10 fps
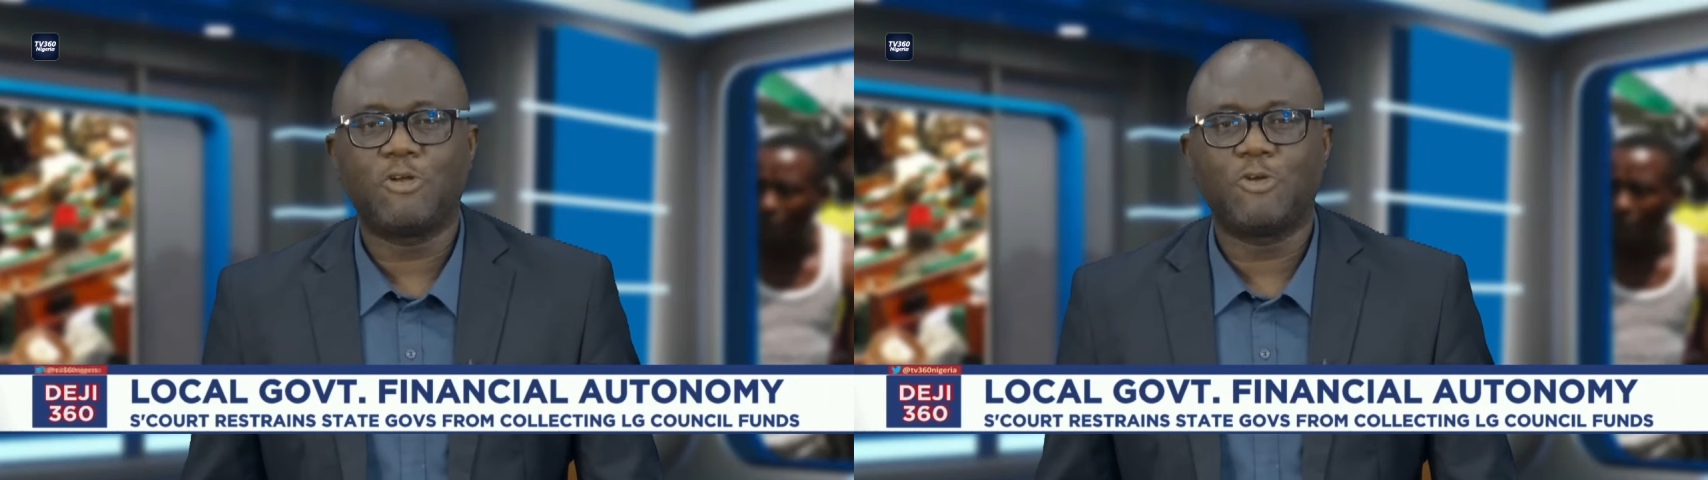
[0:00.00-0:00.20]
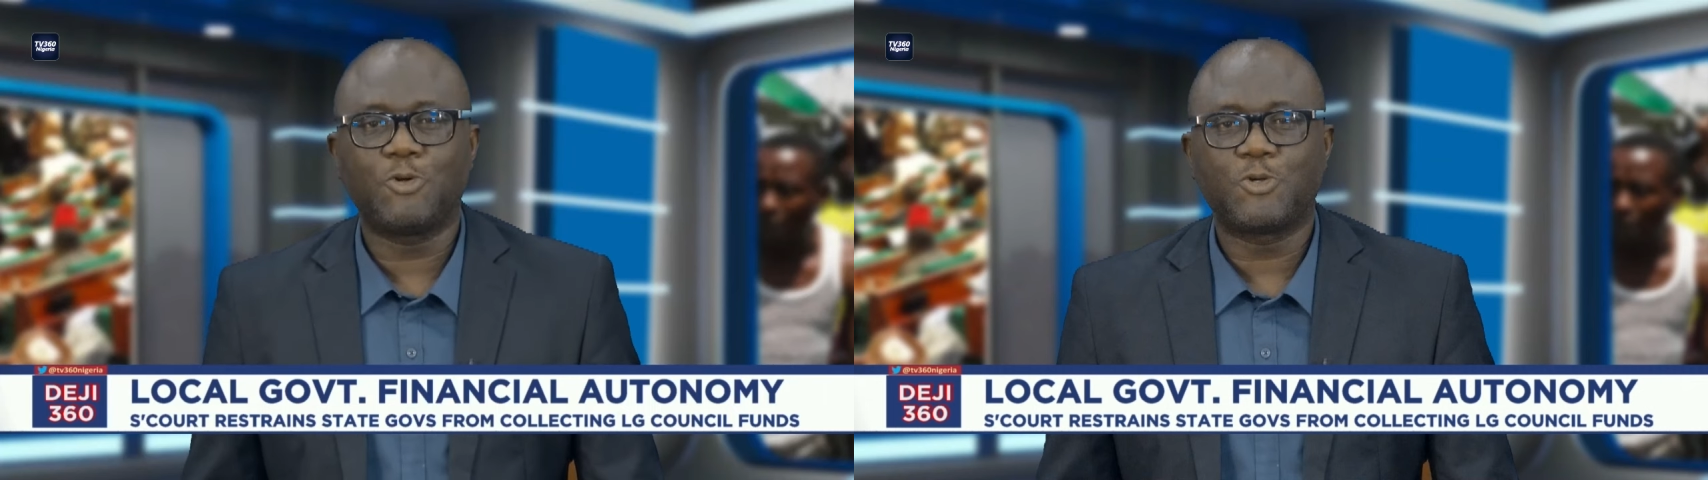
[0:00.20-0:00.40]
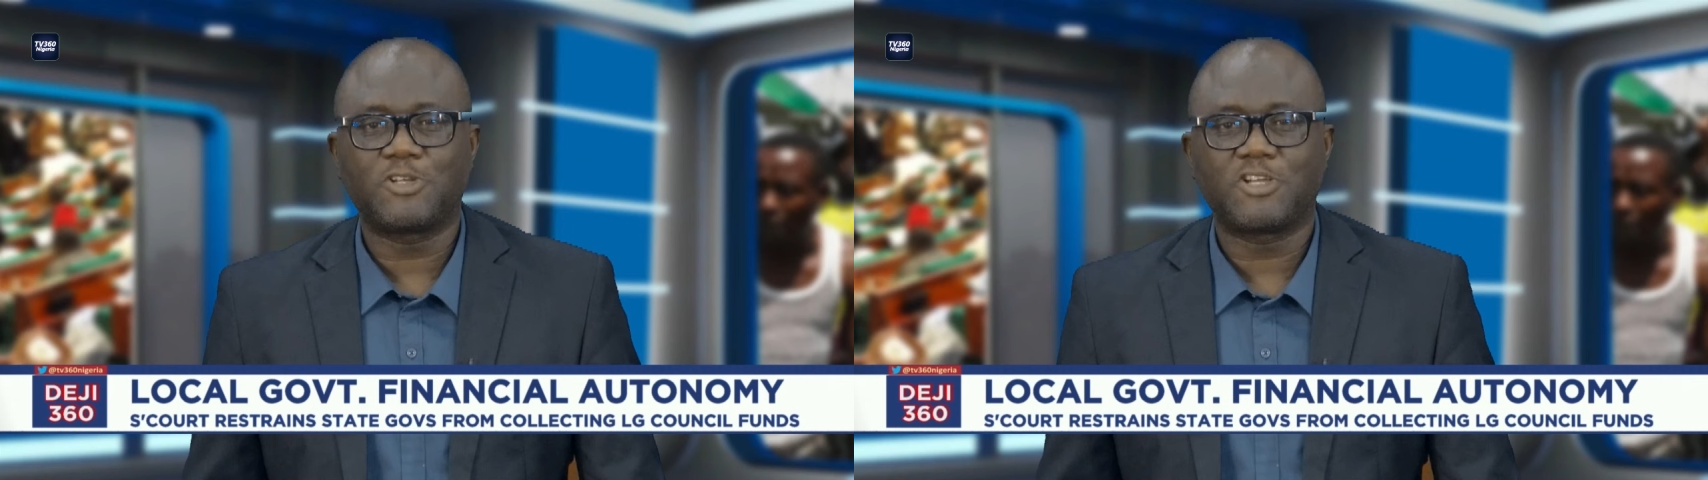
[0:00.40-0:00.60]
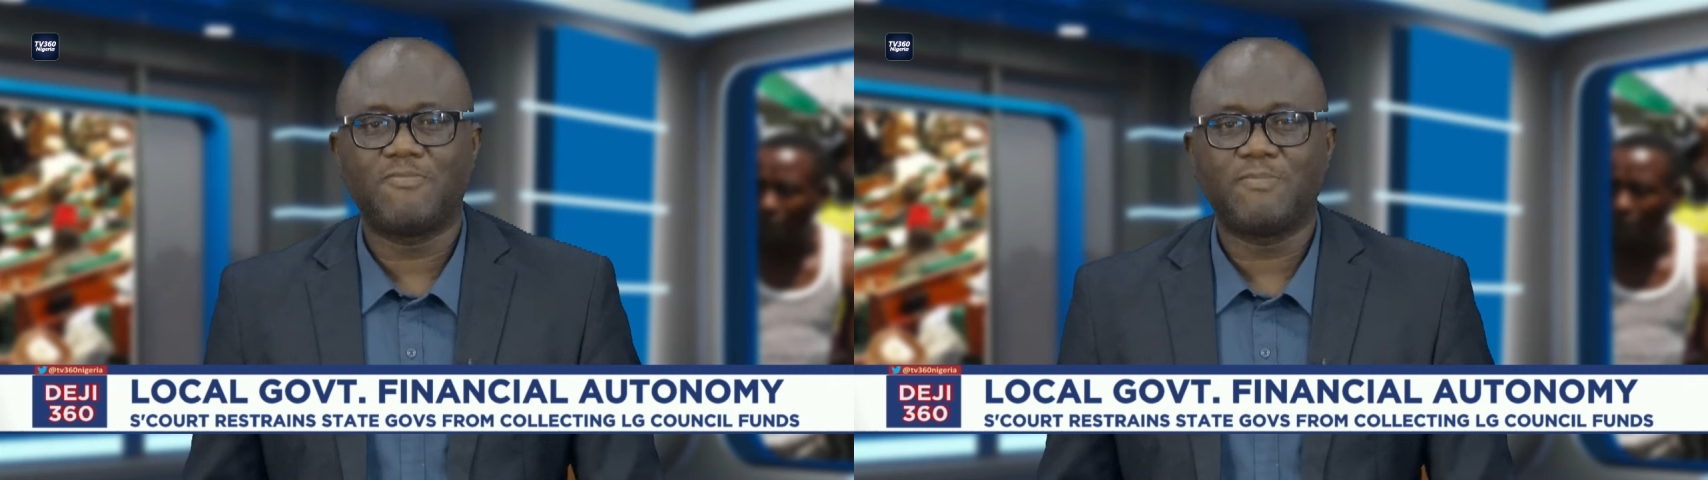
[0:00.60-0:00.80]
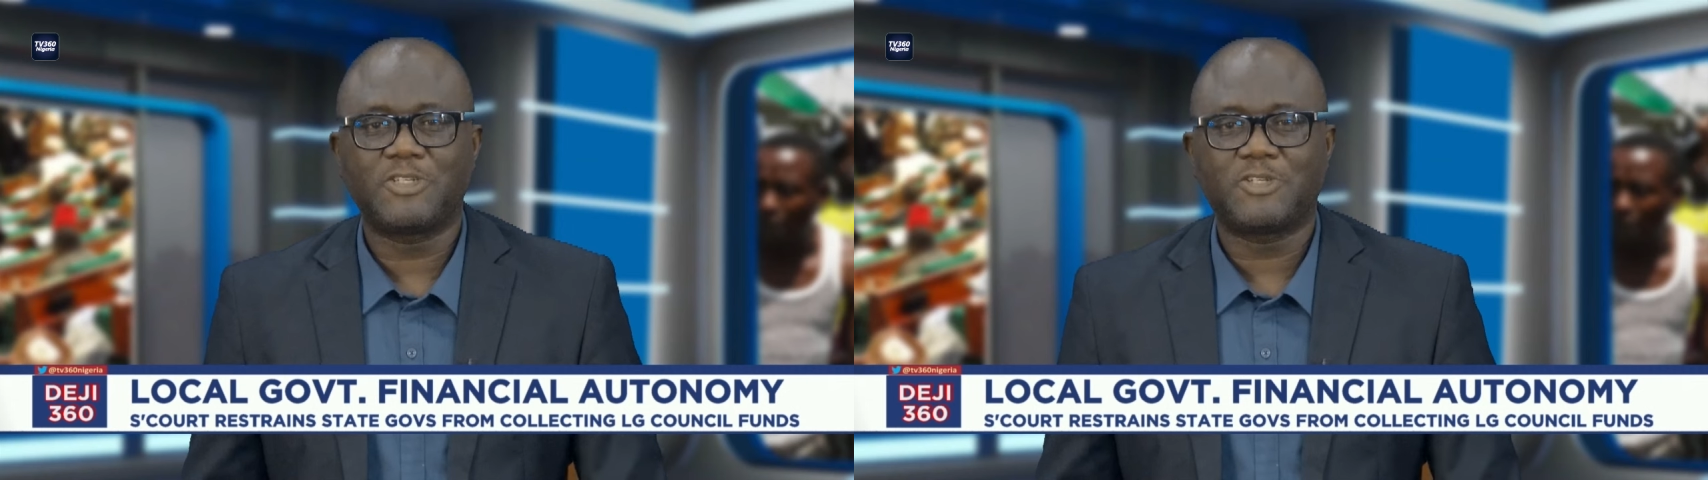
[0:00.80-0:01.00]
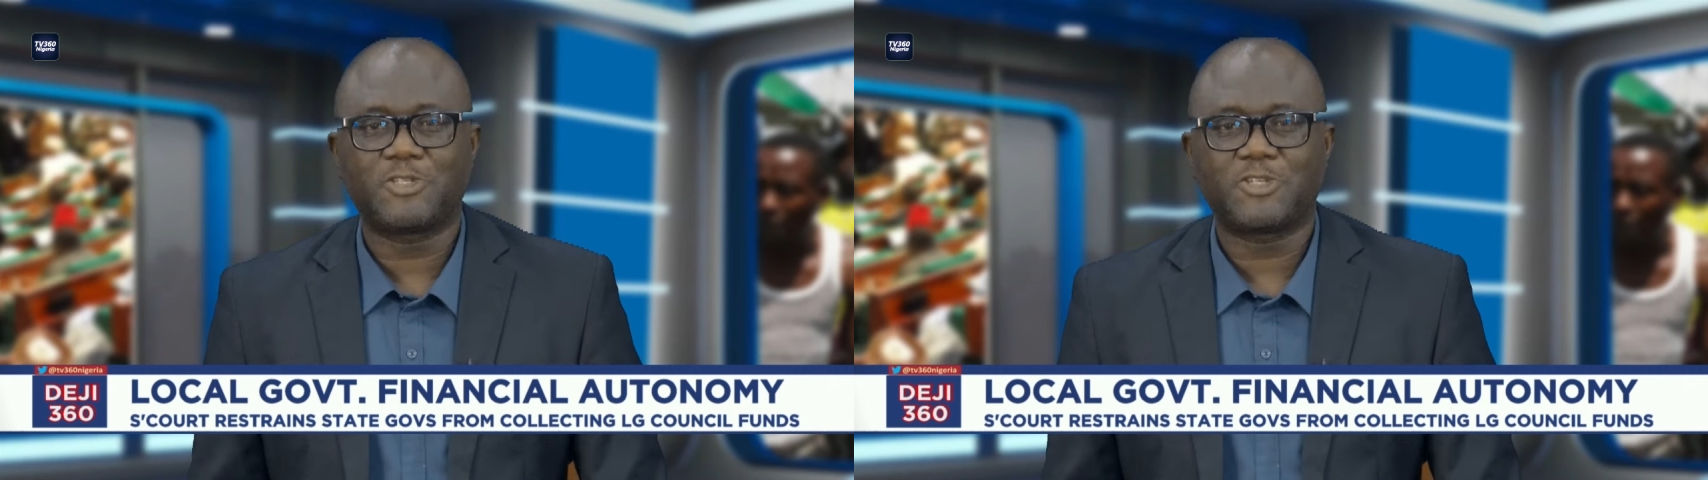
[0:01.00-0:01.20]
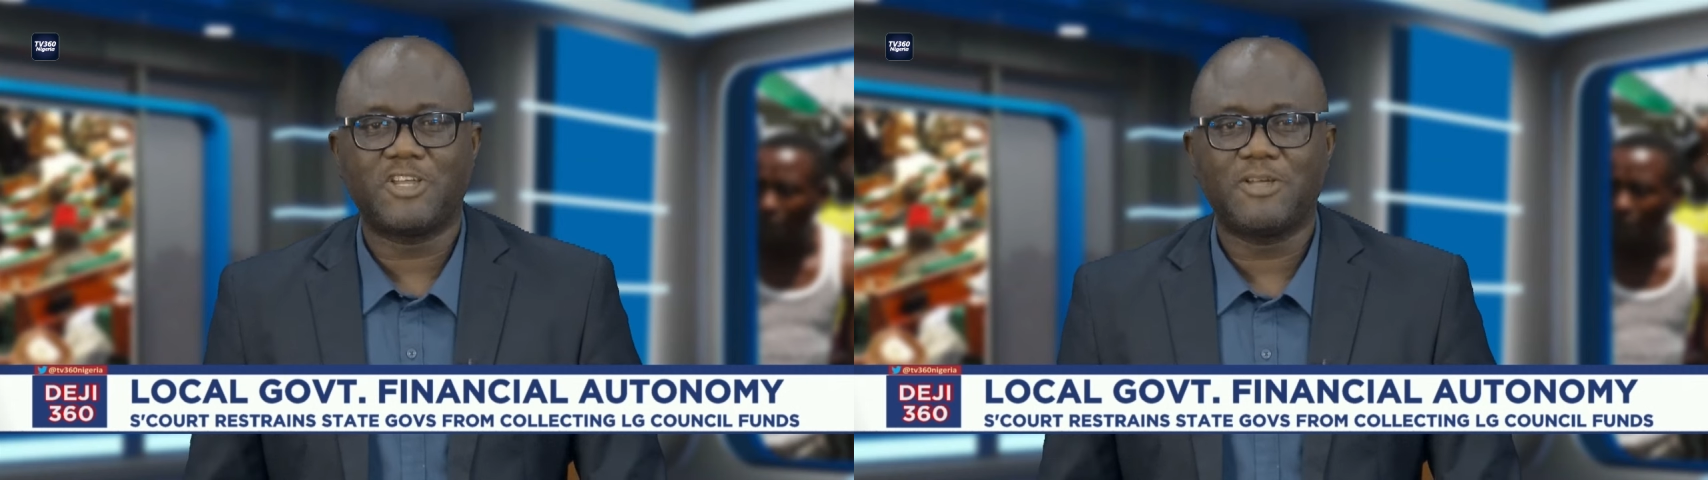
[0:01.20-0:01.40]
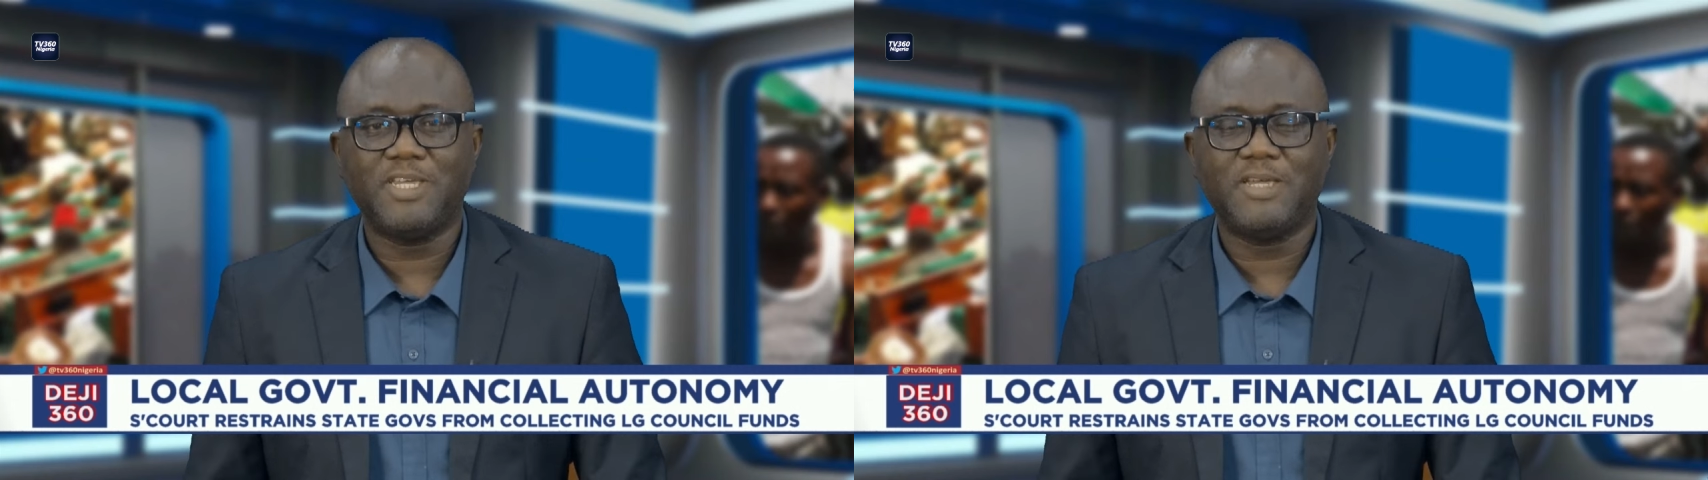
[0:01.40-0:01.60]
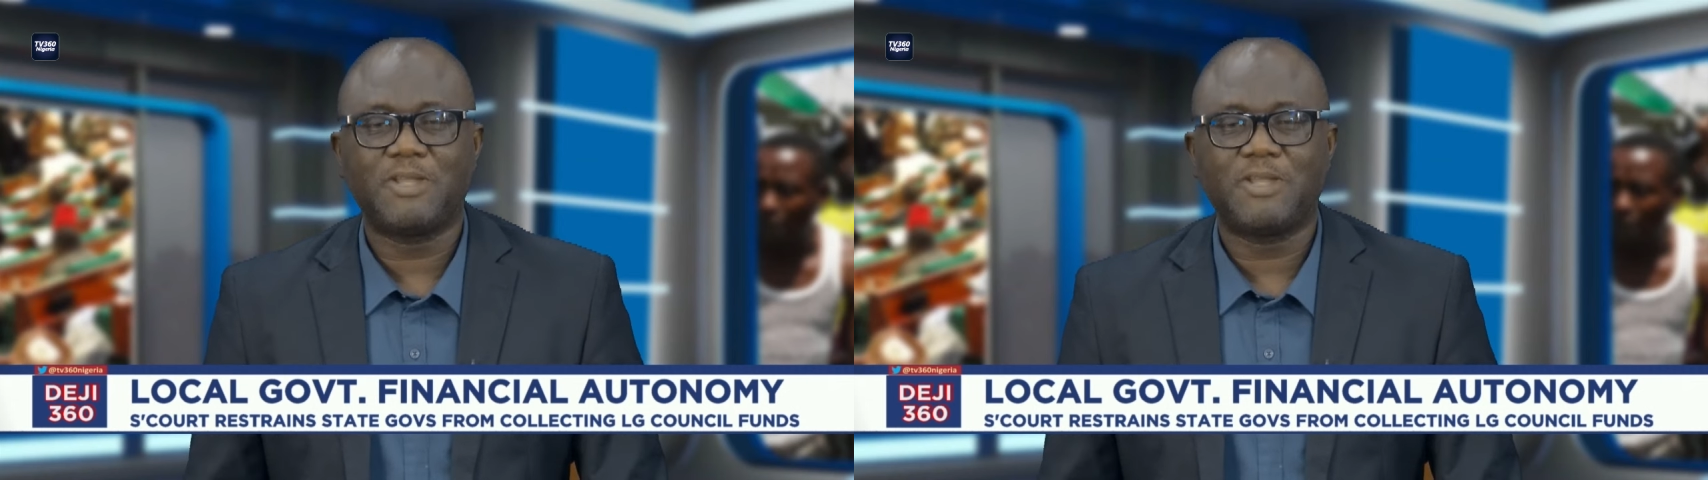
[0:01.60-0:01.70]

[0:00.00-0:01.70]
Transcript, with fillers: on local government autonomy.